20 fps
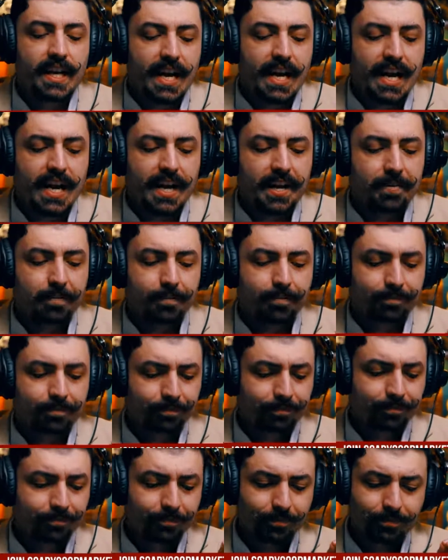And
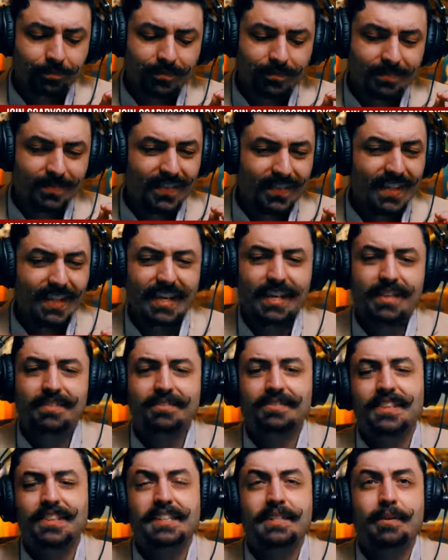yeah,
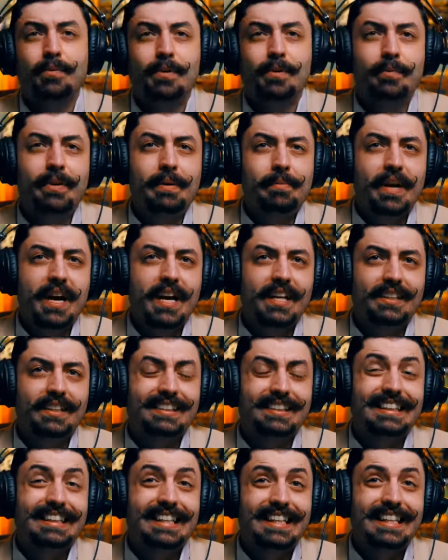like I said, we'll be back
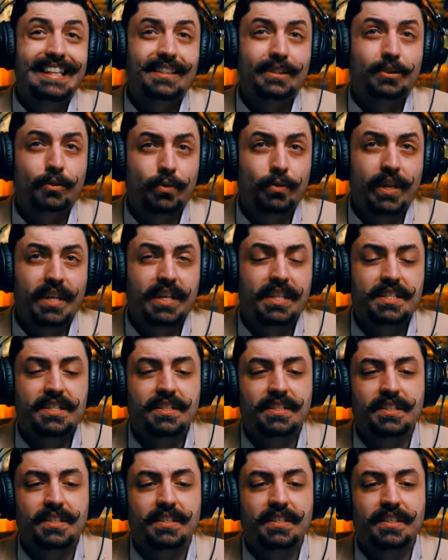next week
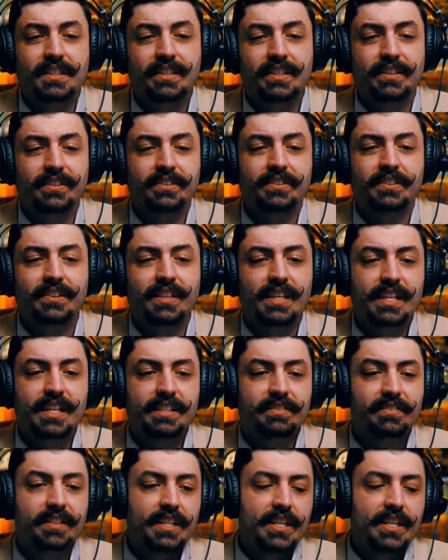on another live.